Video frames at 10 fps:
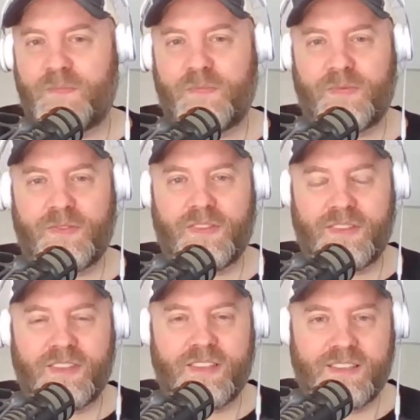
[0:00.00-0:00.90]

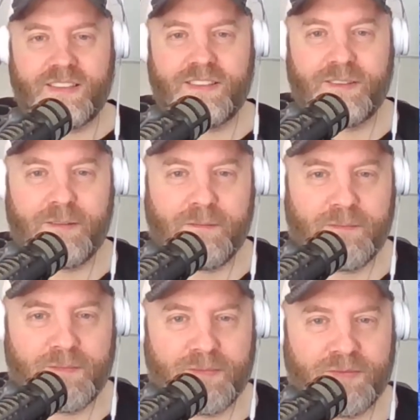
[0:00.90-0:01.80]

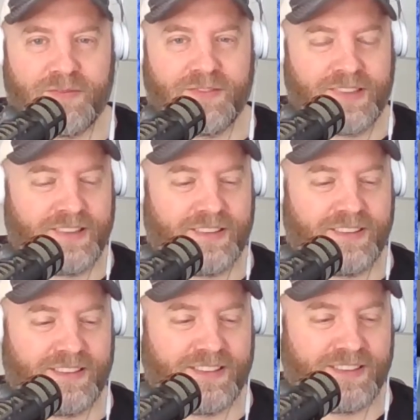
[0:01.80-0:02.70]

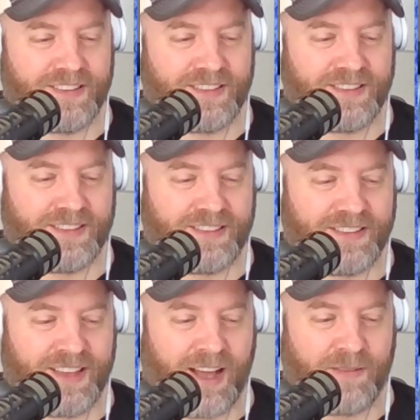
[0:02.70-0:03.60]

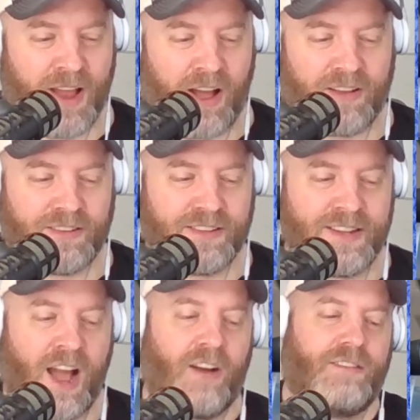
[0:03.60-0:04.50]

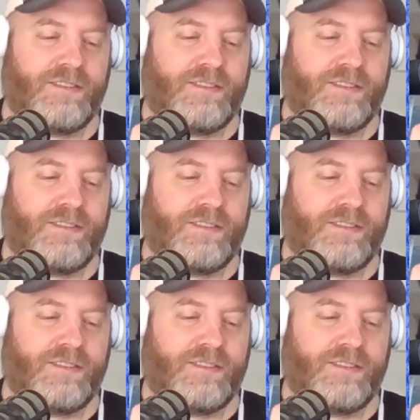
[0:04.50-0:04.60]
(silent)